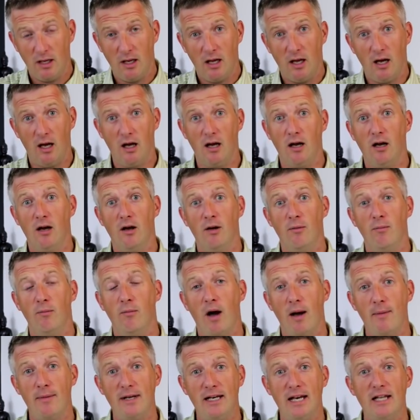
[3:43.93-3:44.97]

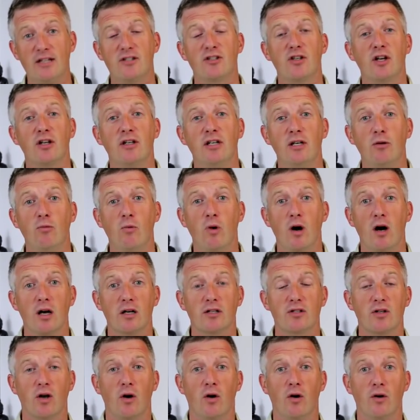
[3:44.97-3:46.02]
I mean, it certainly
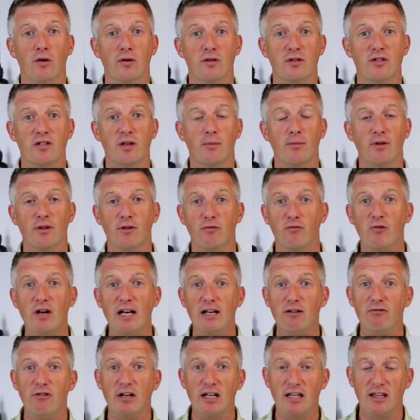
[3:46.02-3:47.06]
works on some of the
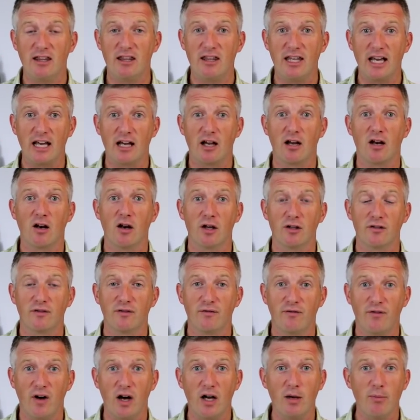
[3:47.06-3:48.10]
really, really thick glass
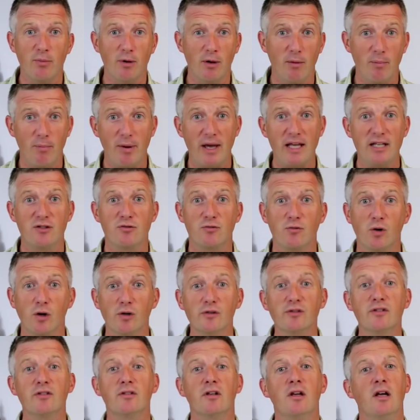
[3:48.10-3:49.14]
fiber based
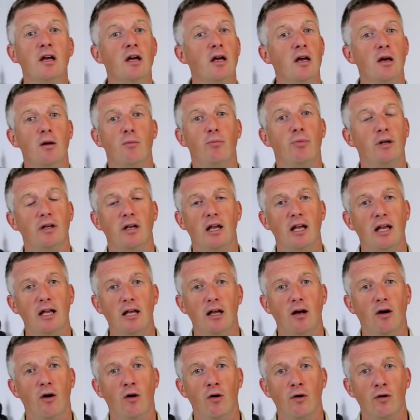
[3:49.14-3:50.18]
rods, but
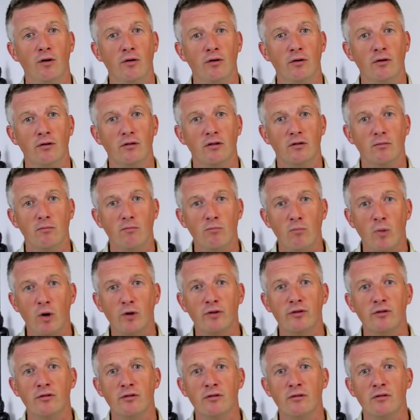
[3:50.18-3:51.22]
on
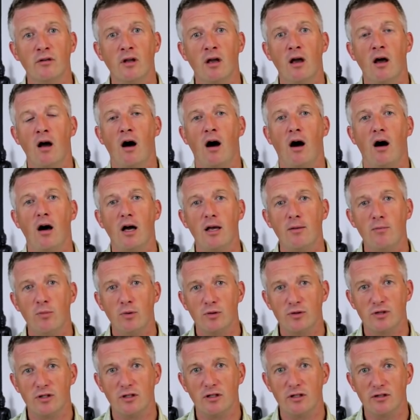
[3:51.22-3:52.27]
modern high
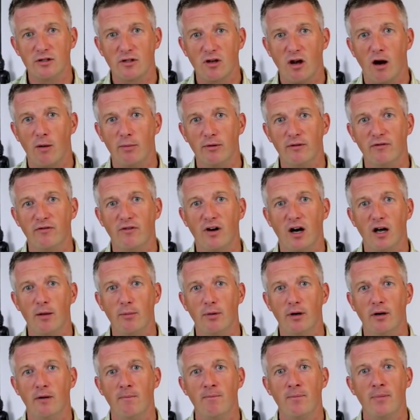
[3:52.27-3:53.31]
modulus carbon
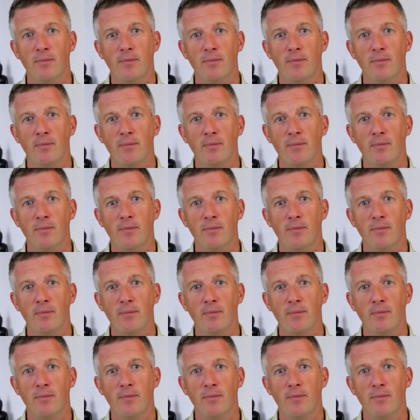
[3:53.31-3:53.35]
fiber,